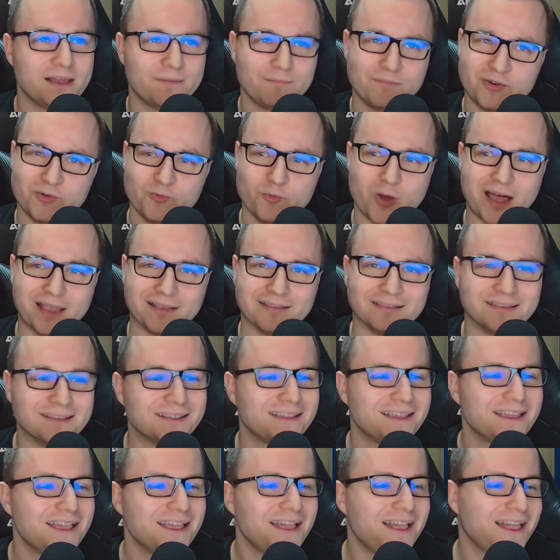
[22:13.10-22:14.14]
one
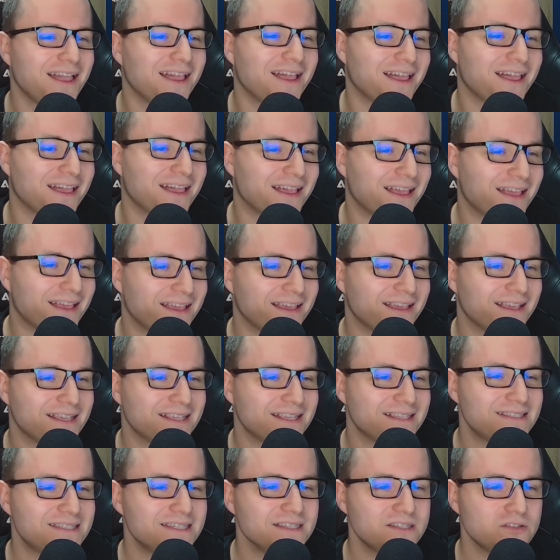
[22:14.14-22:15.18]

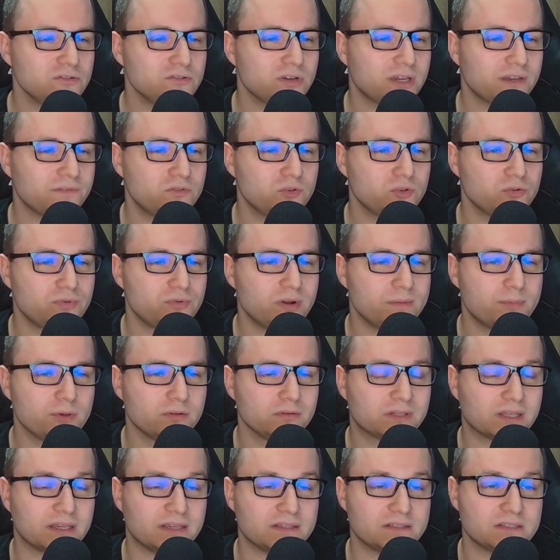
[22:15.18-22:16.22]
since you have to
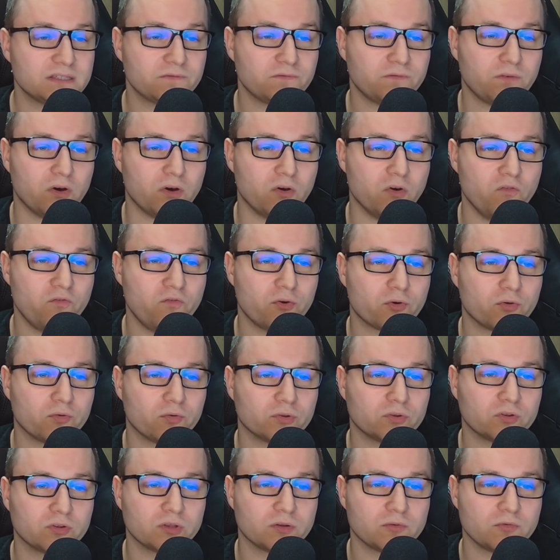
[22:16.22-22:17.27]
rebuild SFO for
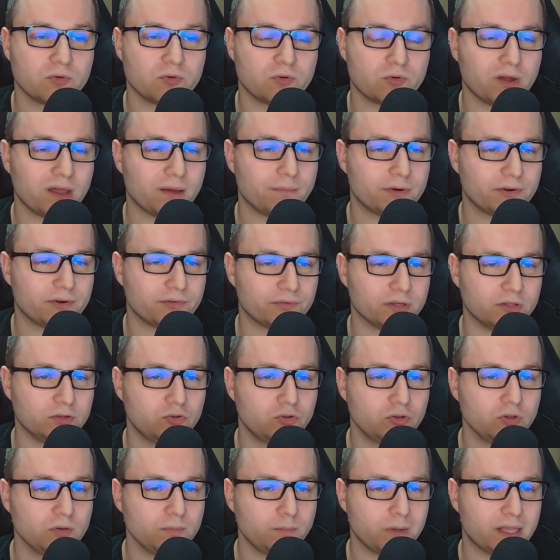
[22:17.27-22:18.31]
Total War Warhammer 3,
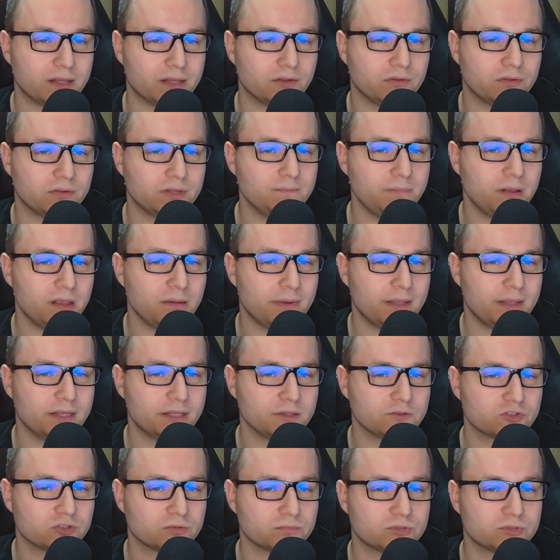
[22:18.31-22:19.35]
do you plan on implementing
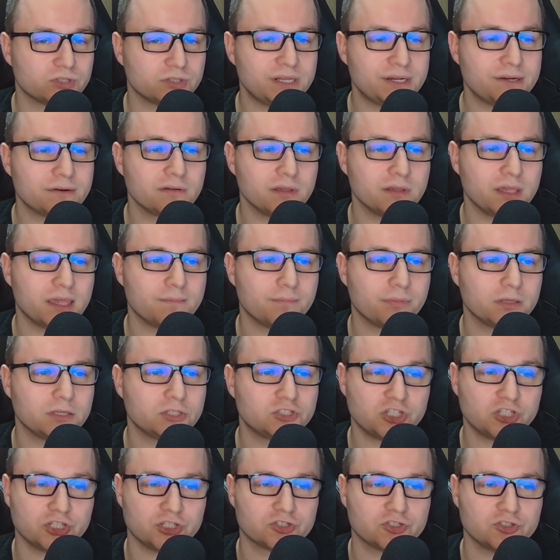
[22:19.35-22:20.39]
some general gameplay
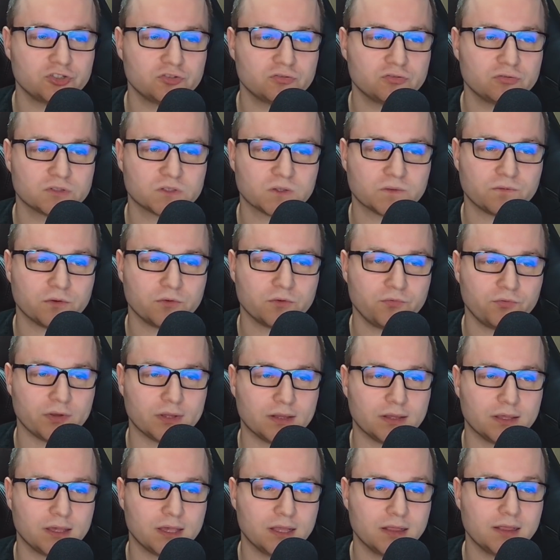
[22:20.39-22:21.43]
changes to SFO 3,
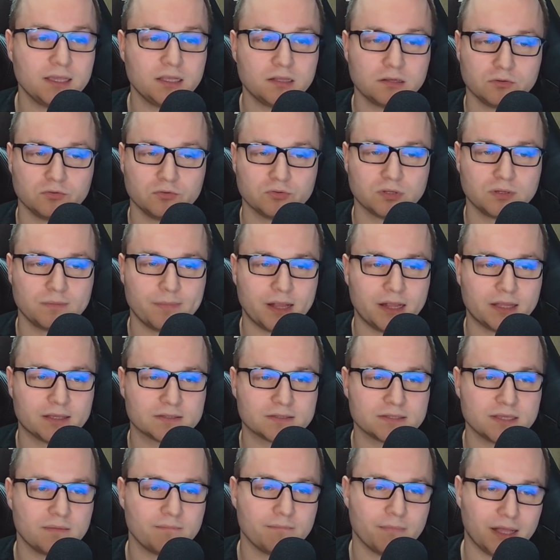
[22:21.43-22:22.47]
like unit
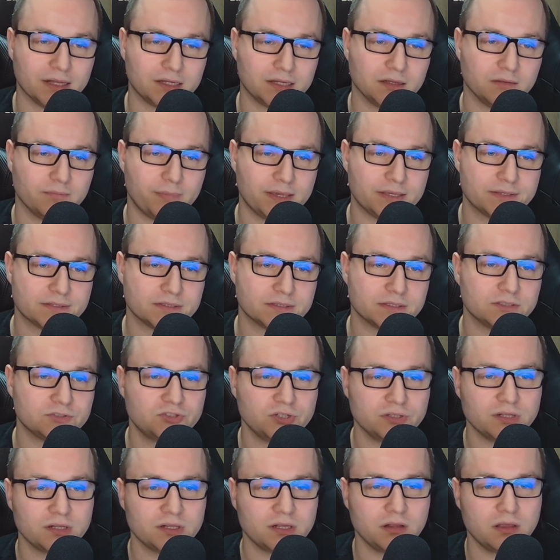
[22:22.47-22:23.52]
balancing, battle pacing,
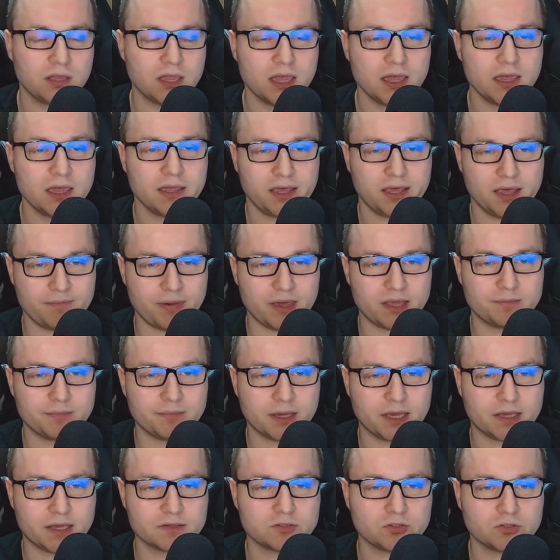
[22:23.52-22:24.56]
general campaign
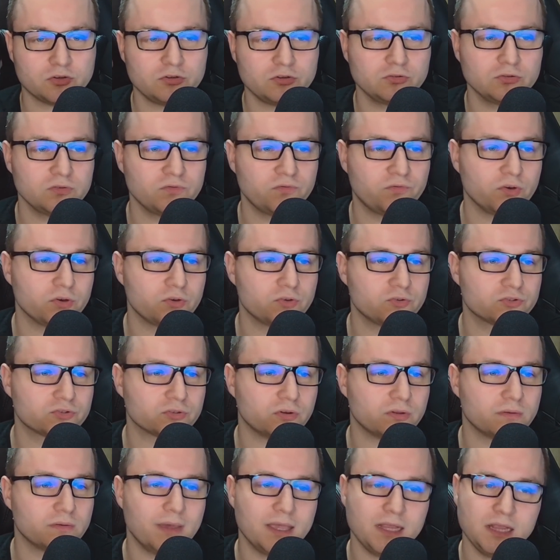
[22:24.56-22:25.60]
mechanics, or do you focus
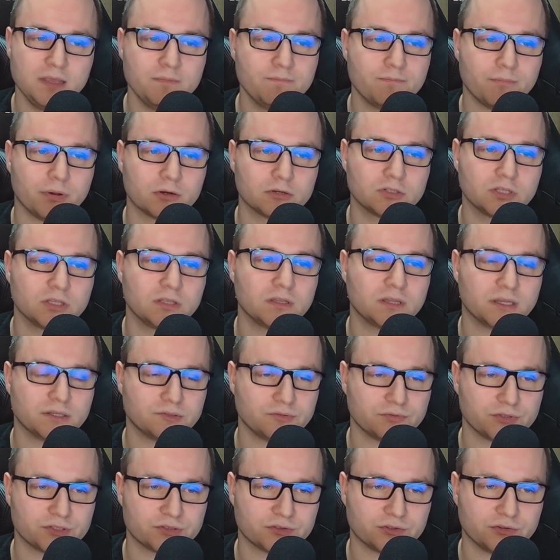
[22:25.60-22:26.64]
on mainly porting and
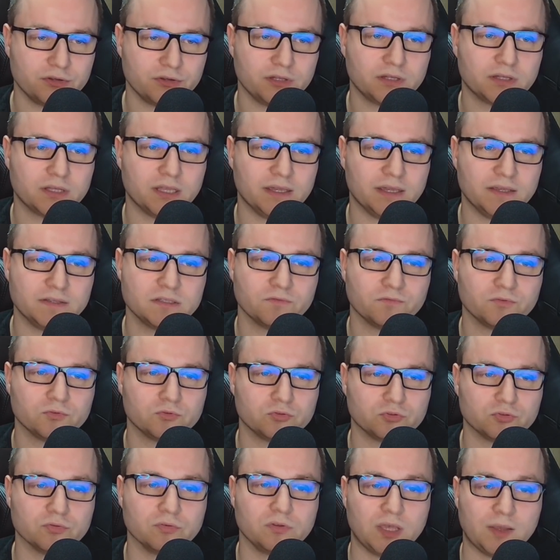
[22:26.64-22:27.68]
restoring the SFO
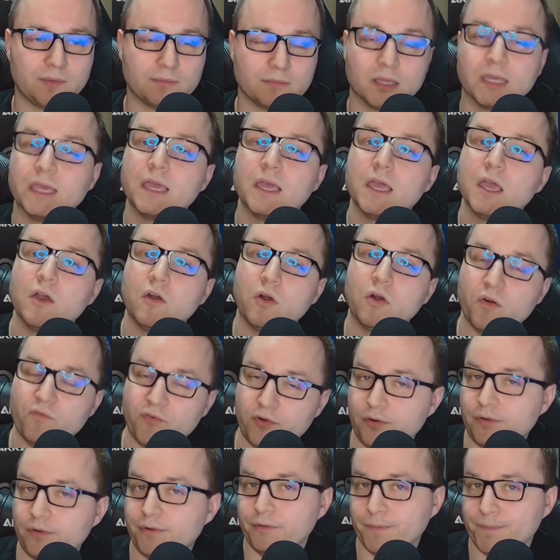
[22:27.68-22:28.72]
2 gameplay?
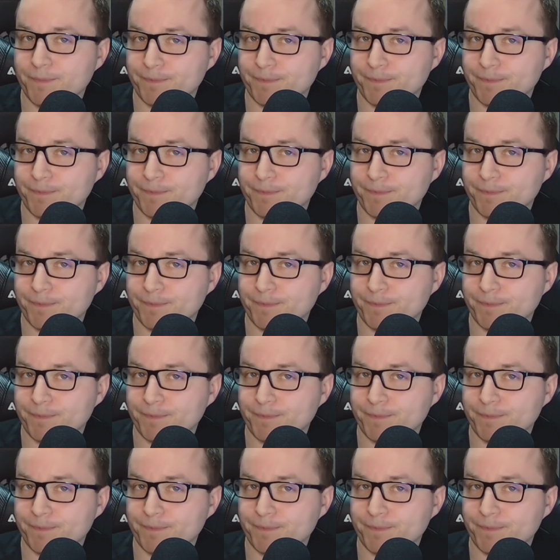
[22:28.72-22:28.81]
Overall,